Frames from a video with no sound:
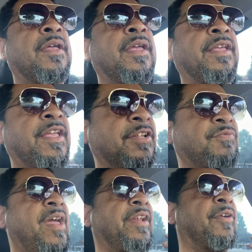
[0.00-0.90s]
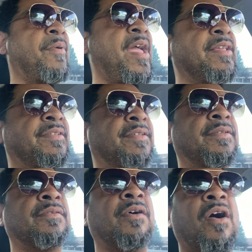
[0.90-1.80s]
he gets ready to race
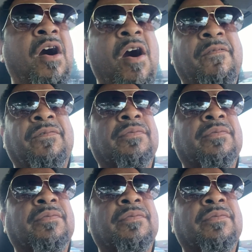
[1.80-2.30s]
off